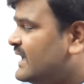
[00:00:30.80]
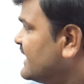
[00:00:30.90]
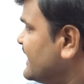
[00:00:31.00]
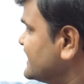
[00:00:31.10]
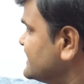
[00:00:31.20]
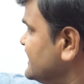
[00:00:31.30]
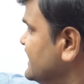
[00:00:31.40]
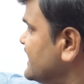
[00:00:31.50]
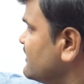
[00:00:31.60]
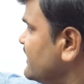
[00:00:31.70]
Next
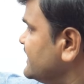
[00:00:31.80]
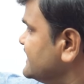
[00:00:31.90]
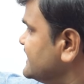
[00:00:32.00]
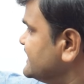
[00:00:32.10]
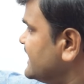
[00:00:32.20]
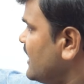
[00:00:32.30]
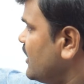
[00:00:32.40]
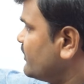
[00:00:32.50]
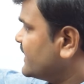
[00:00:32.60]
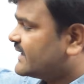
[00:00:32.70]
equal, this is a
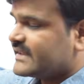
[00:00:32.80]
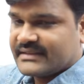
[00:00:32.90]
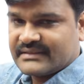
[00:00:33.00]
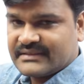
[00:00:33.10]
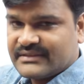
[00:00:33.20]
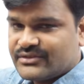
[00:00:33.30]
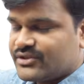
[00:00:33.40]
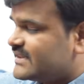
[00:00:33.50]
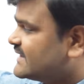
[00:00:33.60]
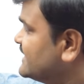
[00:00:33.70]
operator. So,
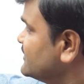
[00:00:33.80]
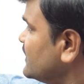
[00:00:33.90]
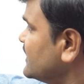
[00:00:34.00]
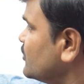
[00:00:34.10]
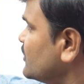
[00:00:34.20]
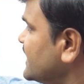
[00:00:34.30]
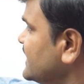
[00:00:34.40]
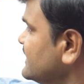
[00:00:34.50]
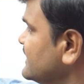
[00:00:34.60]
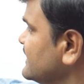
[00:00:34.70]
this is one token.